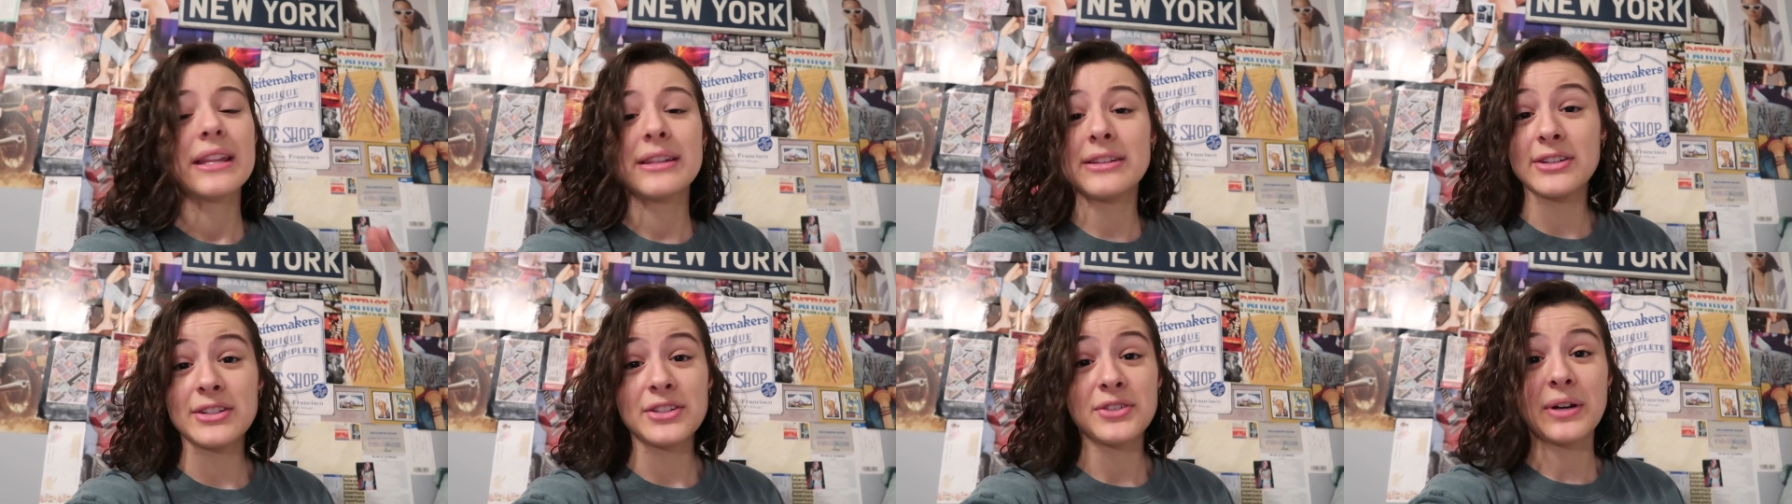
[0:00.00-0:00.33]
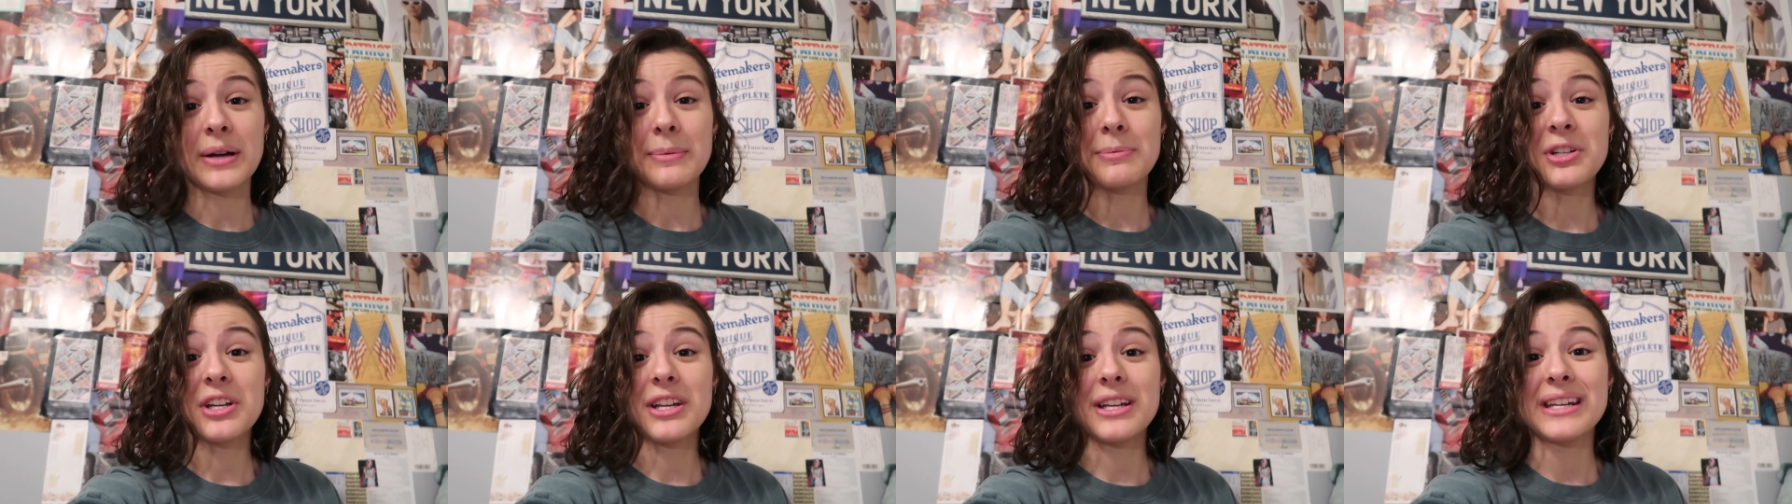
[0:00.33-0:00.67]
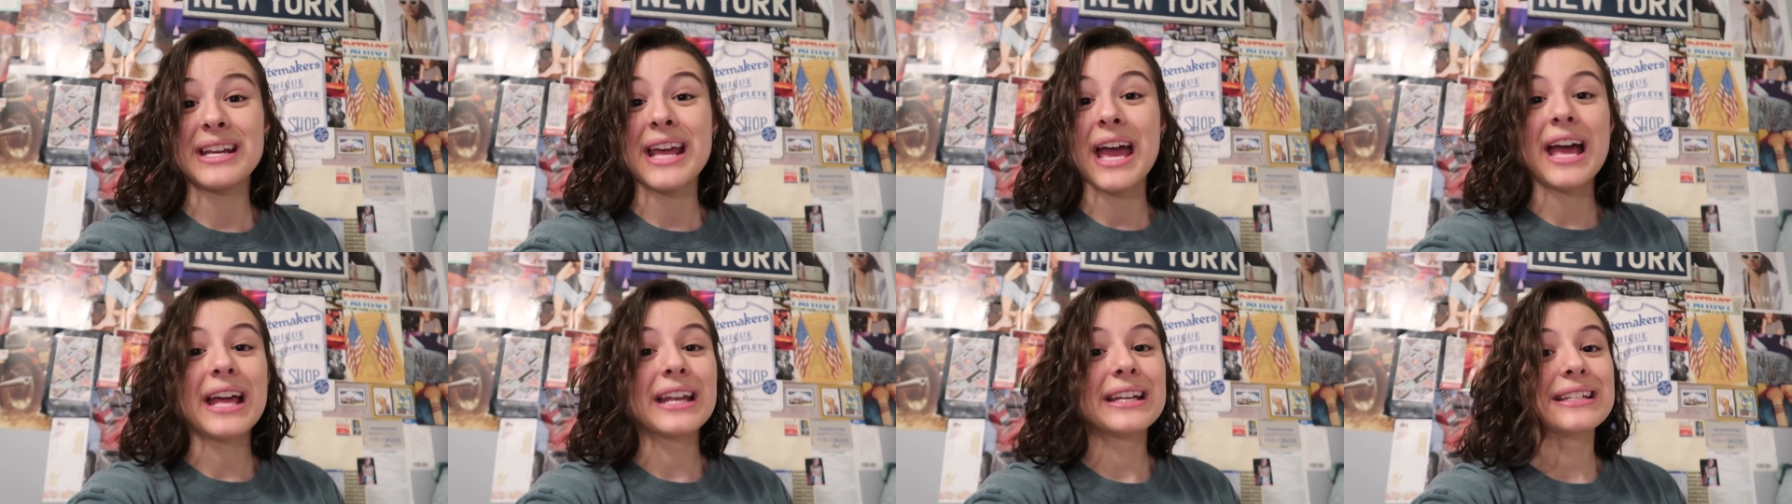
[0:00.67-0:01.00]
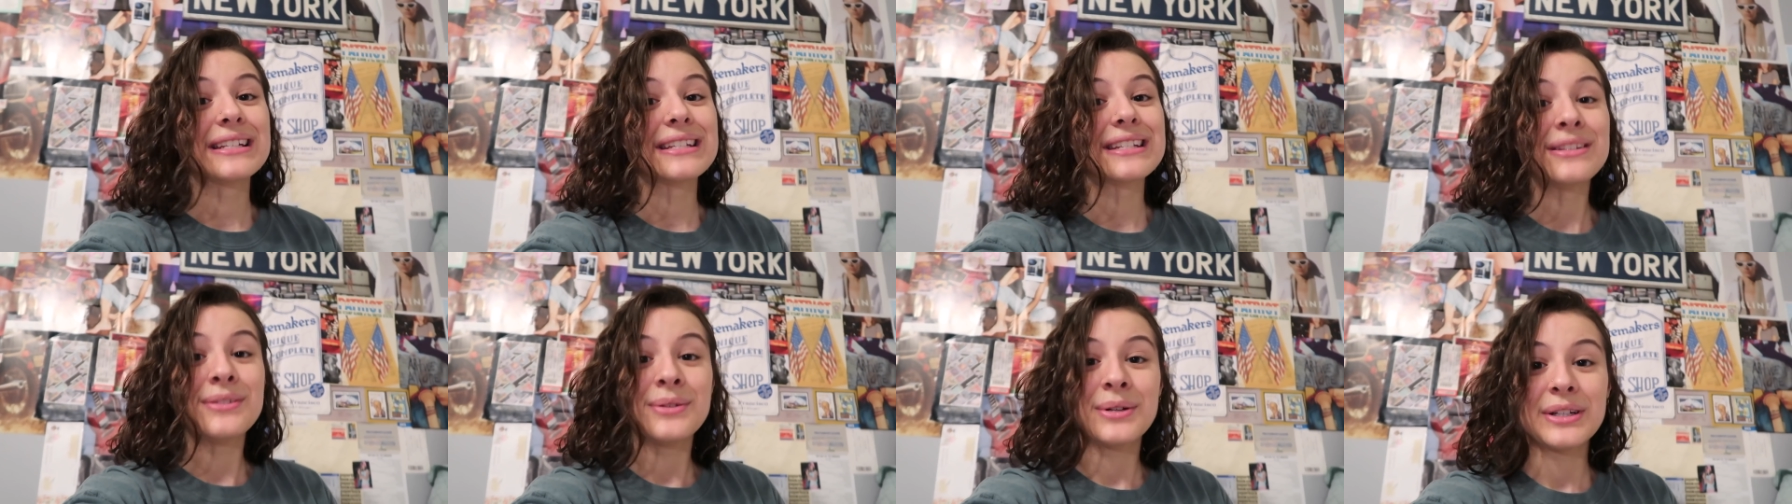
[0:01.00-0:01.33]
in the description
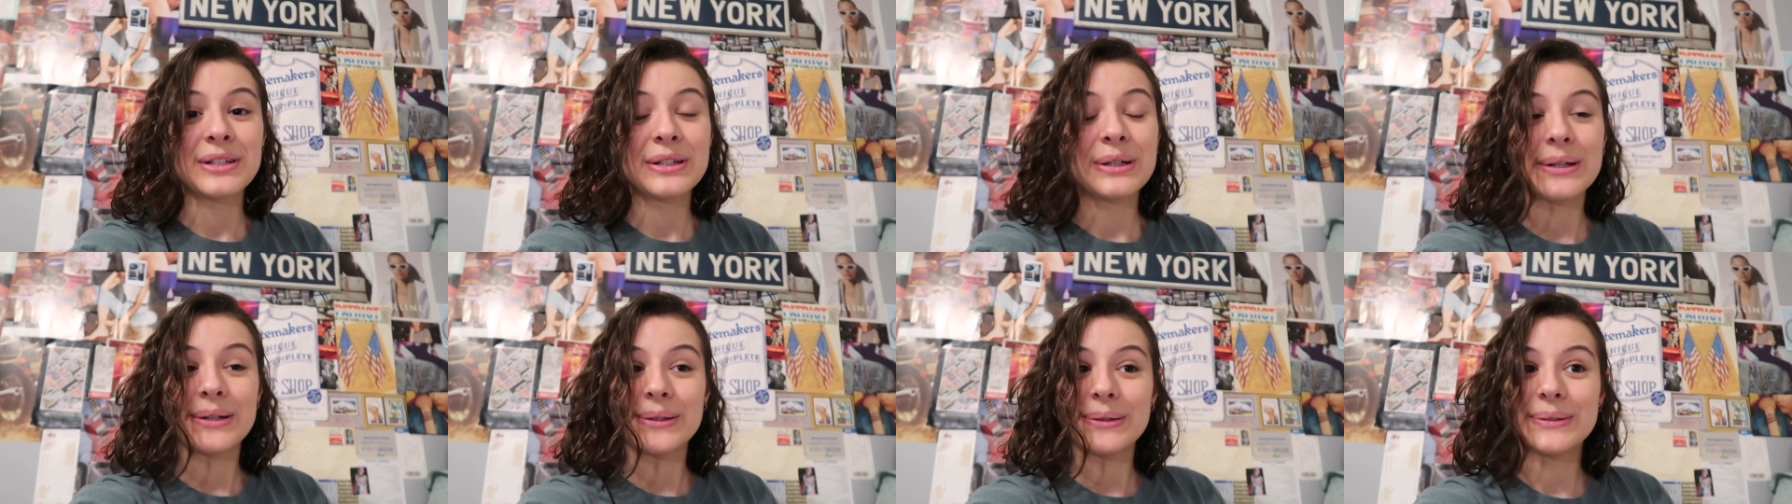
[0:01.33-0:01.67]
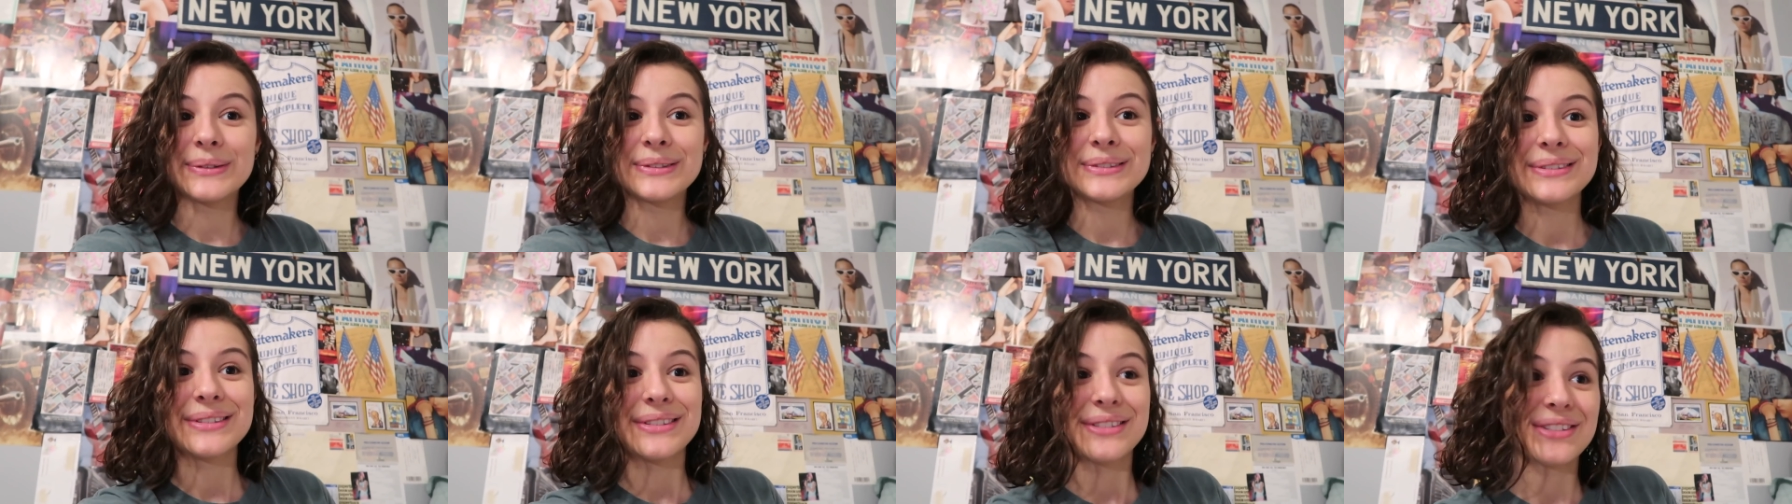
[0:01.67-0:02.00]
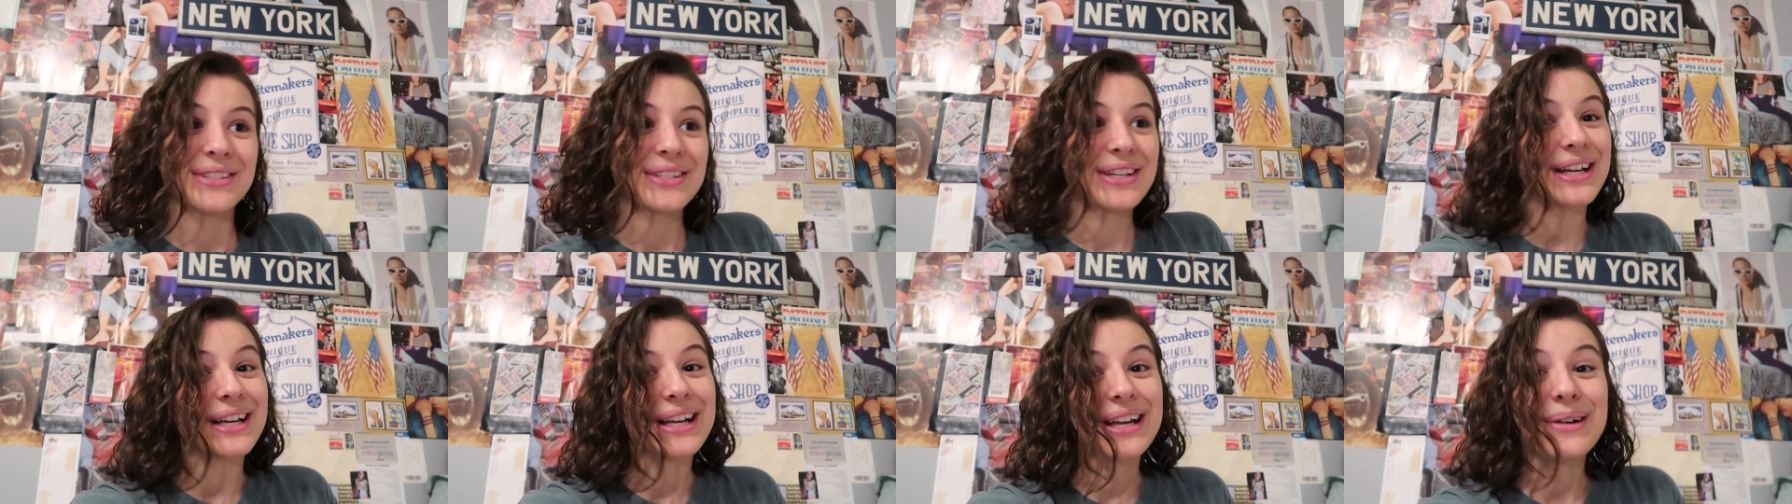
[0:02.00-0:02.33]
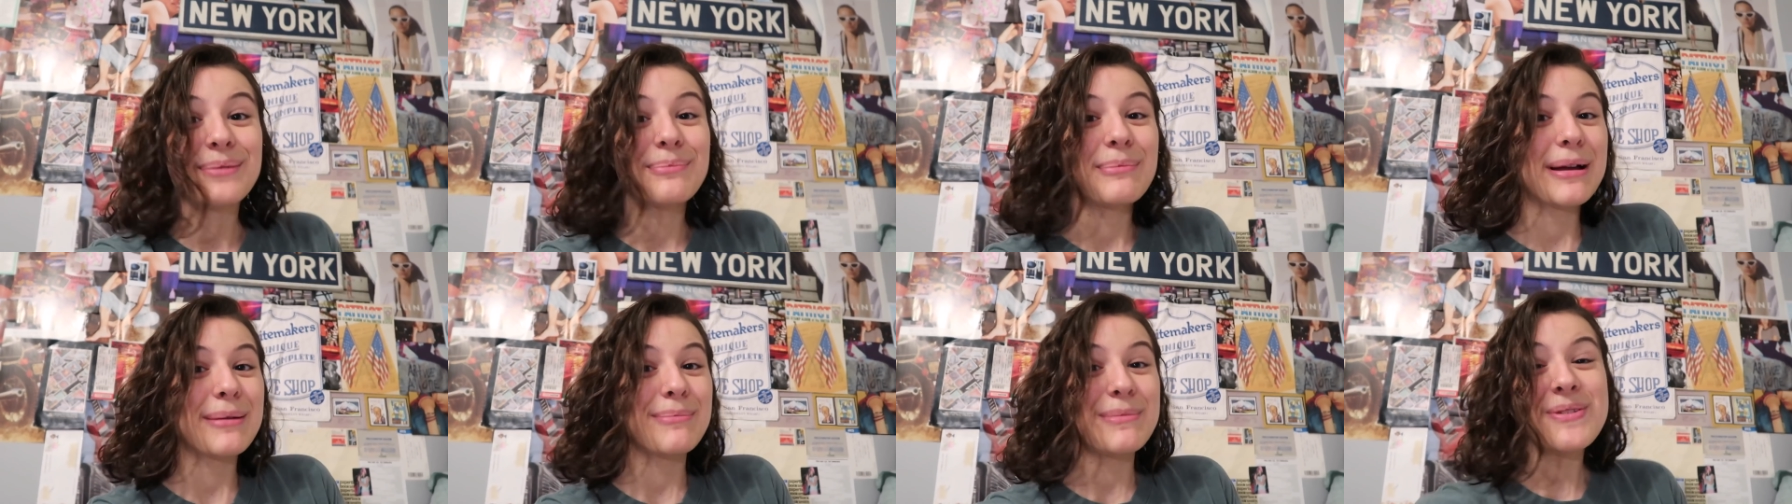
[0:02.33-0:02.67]
and you can go check
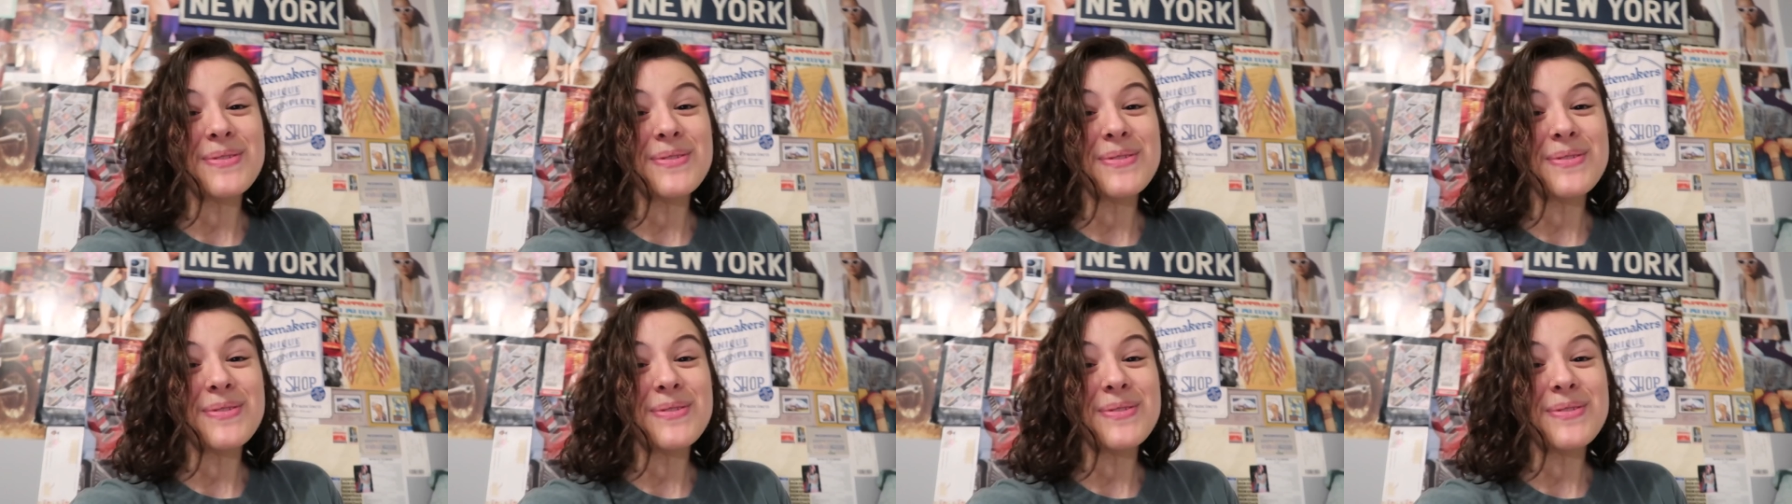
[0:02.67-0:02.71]
out my